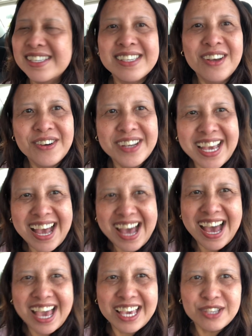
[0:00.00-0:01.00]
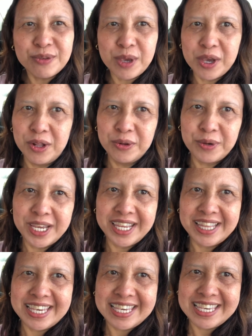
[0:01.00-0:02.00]
so guys, we
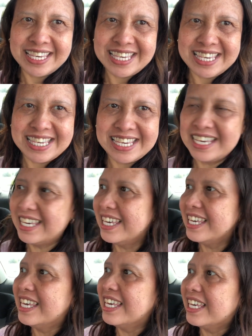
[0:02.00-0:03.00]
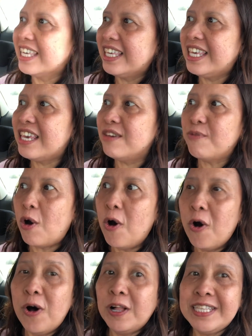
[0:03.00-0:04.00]
already give
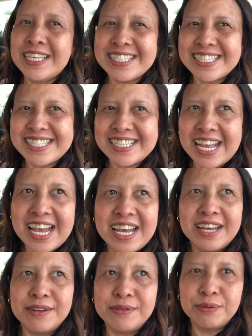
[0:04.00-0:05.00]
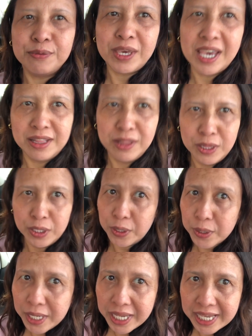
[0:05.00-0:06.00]
all the stuff. We
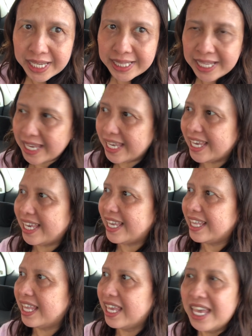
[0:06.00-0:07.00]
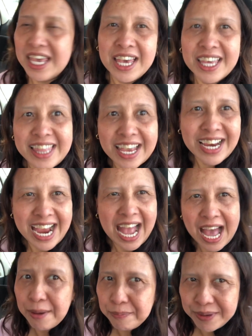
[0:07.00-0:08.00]
unload it and they're
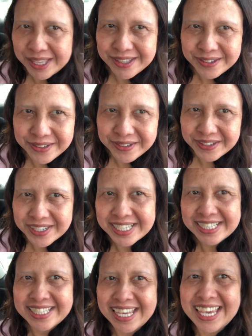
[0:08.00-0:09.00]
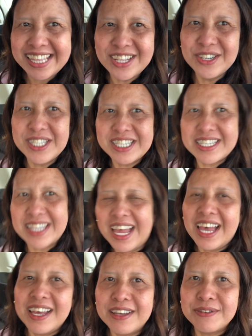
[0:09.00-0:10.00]
happy to take those
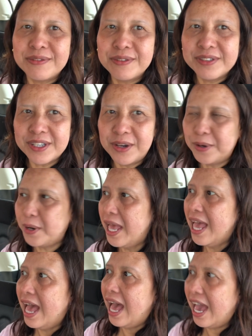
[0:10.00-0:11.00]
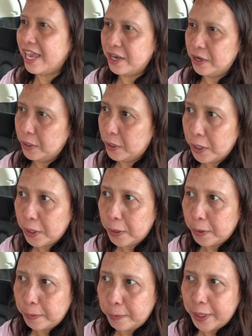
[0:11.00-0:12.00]
stuff. So I
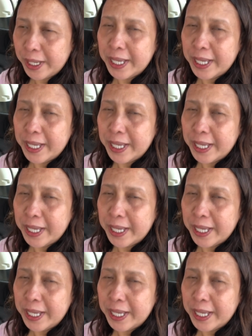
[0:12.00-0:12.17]
hope